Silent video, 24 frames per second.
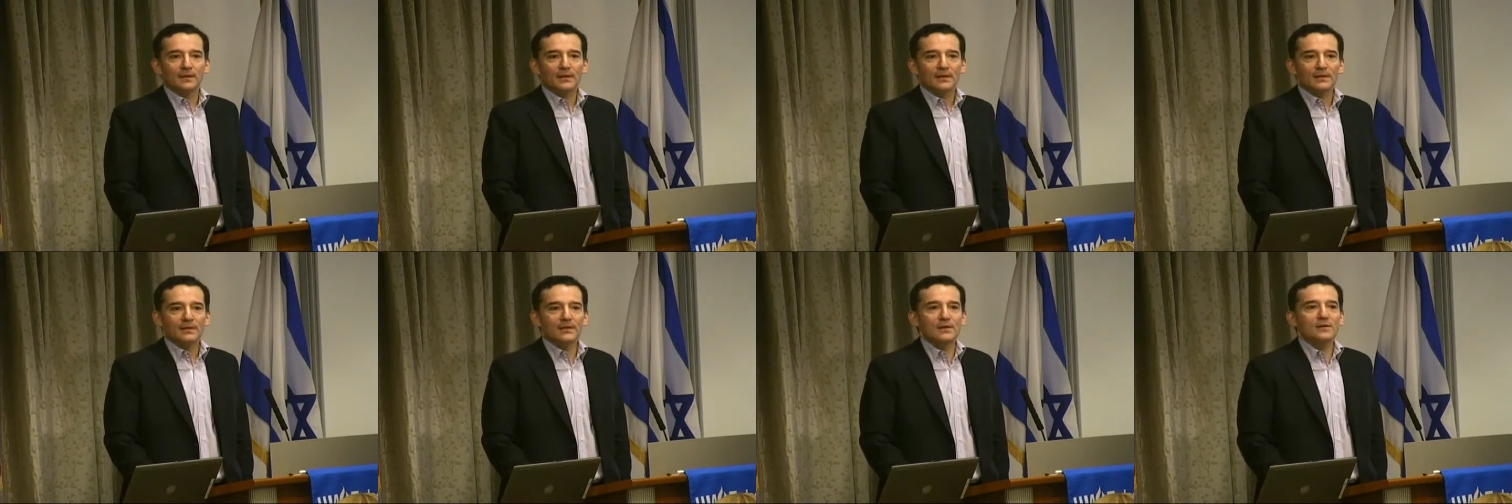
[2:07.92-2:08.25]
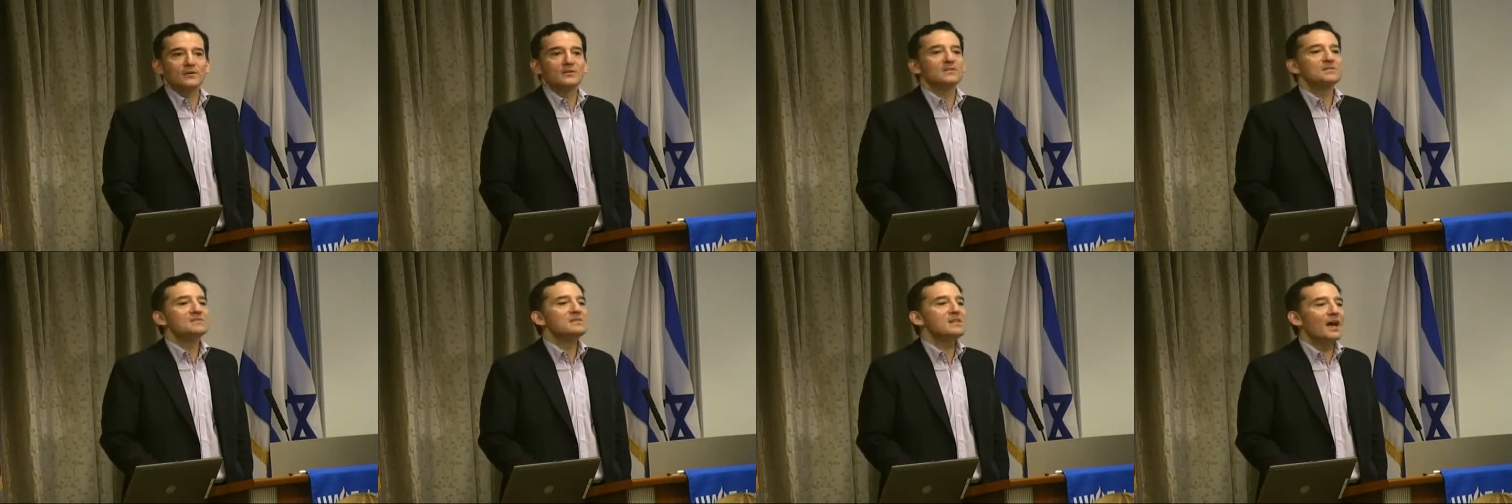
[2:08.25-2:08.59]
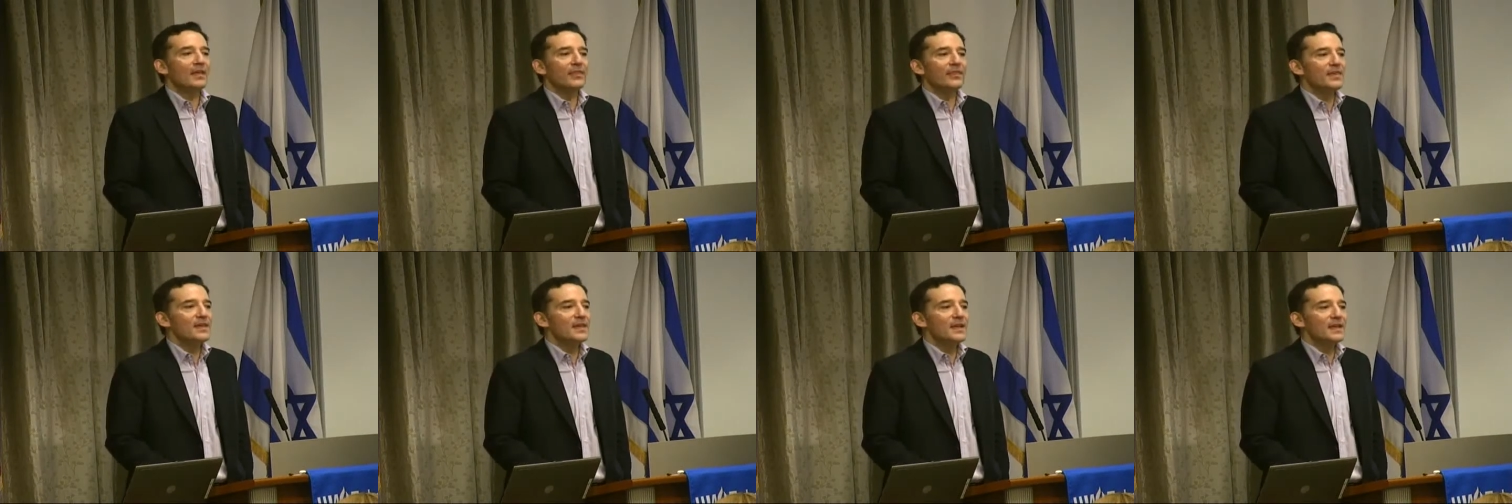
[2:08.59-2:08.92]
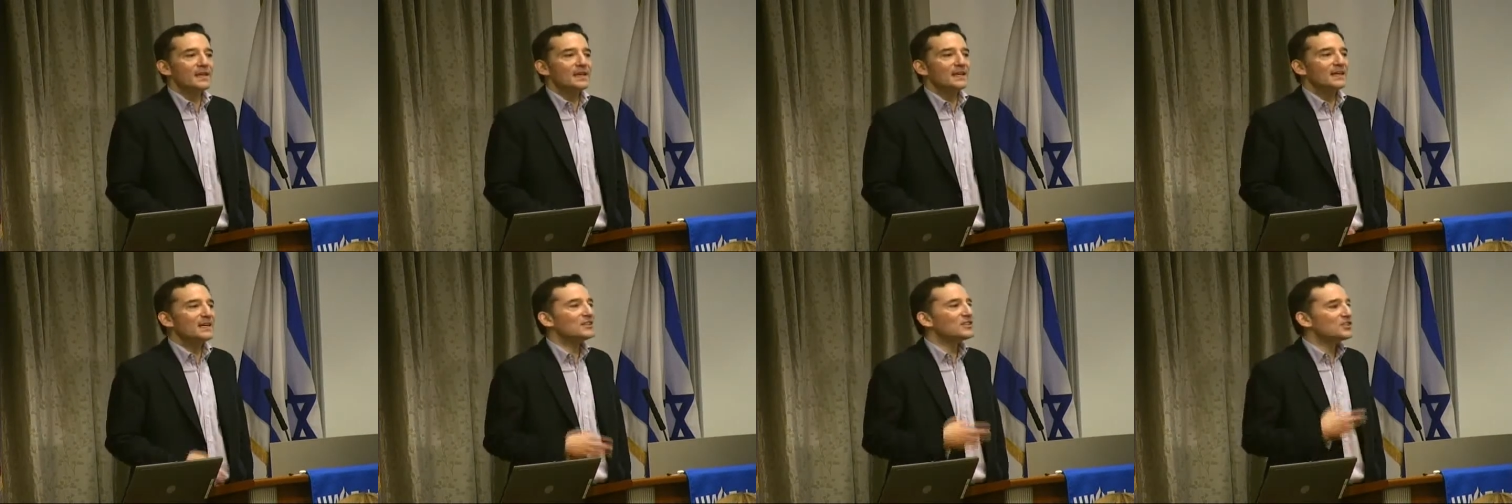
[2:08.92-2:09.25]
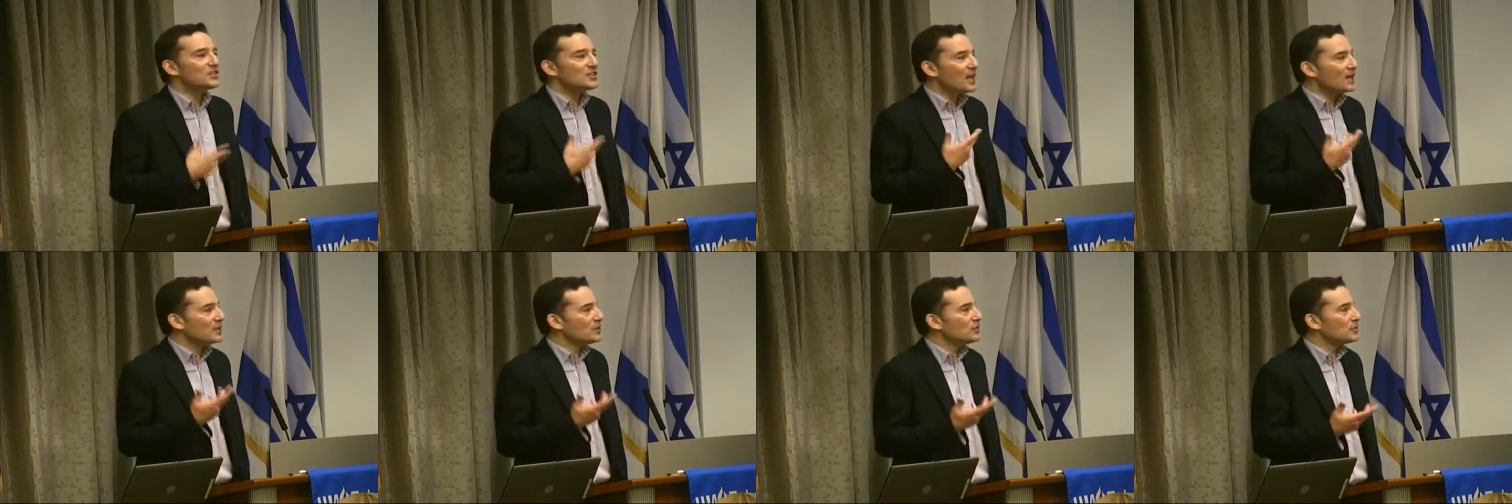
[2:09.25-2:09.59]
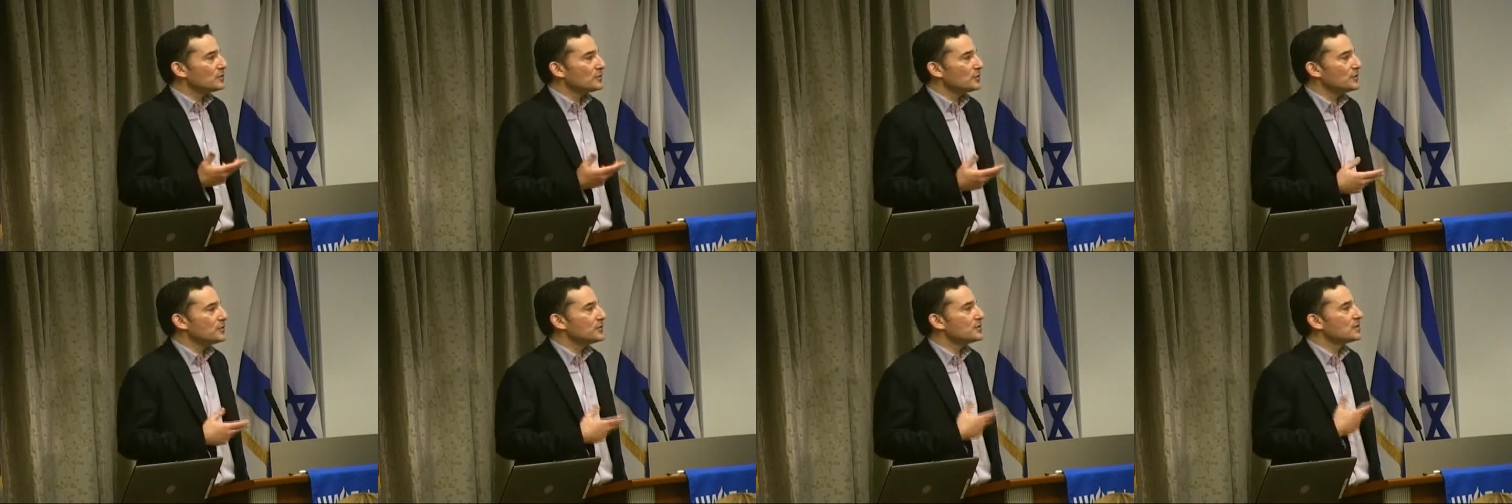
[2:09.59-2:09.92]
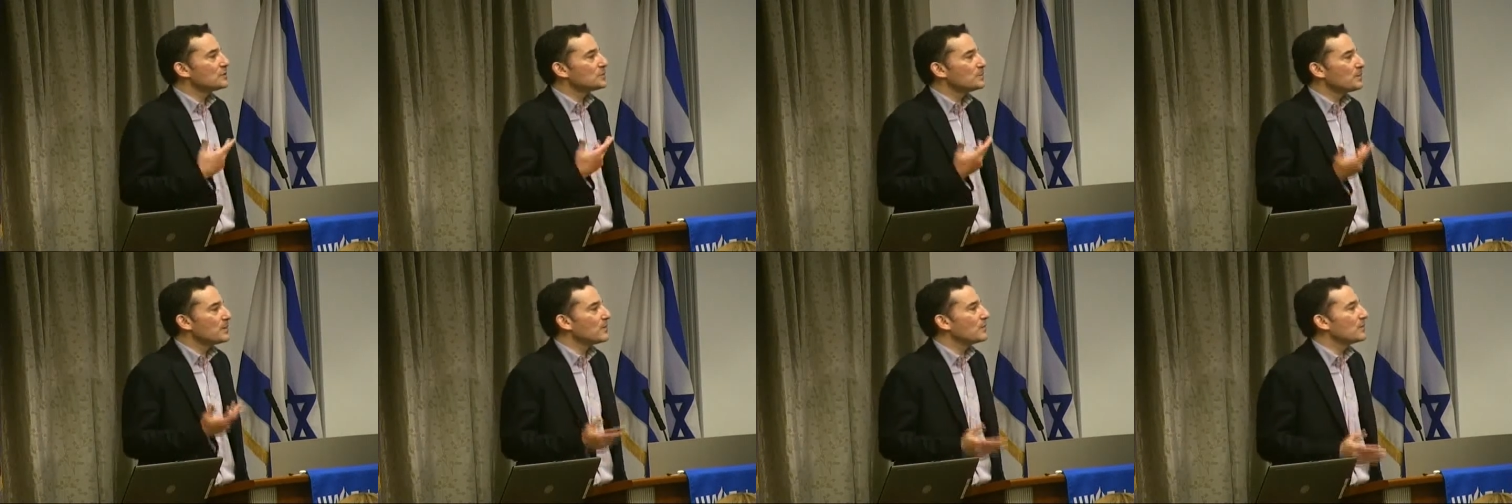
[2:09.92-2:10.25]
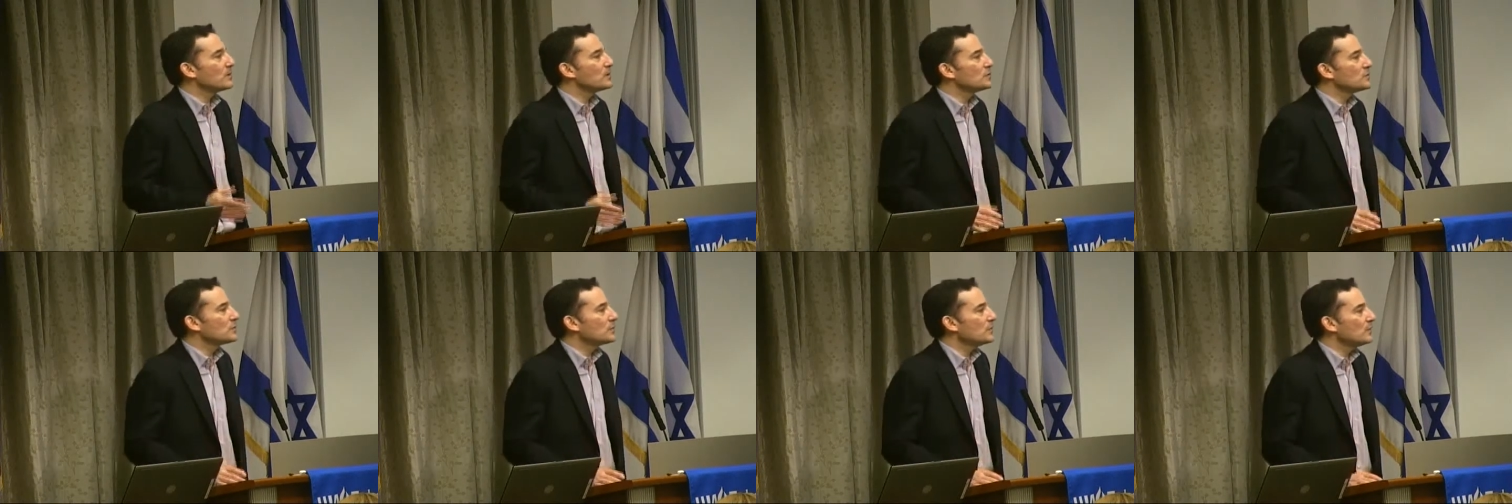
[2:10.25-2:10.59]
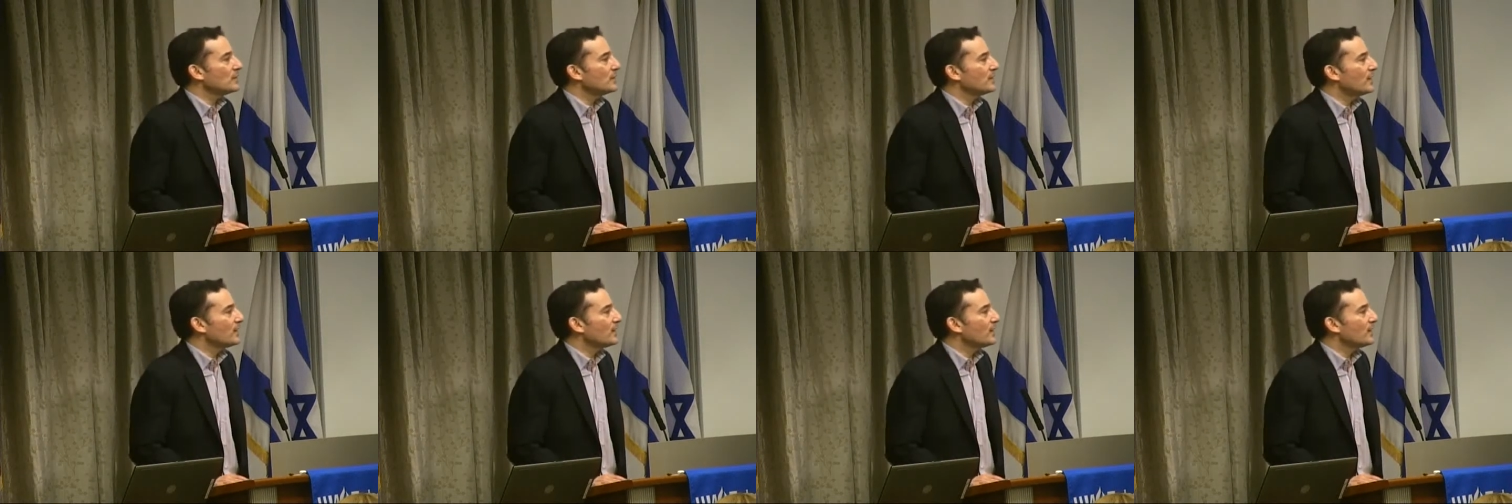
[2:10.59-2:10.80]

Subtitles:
There's nothing essential, spiritual,